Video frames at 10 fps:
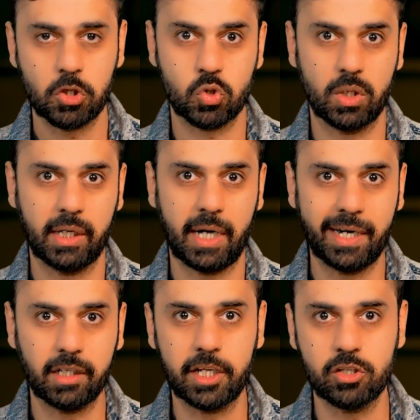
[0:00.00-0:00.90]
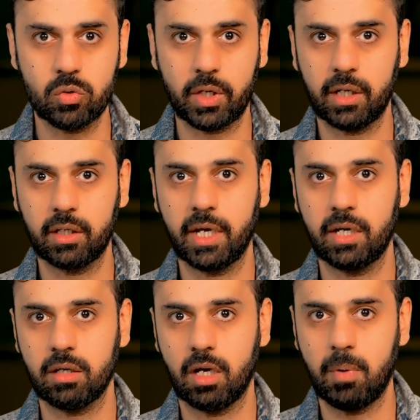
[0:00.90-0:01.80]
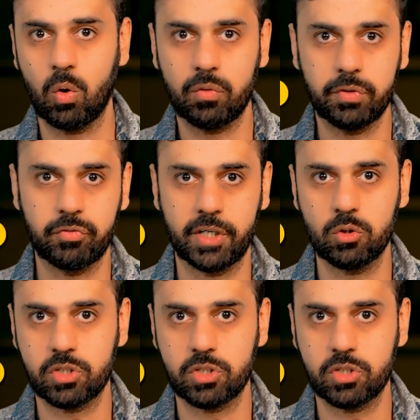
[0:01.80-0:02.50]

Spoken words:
so that at least you can get about 50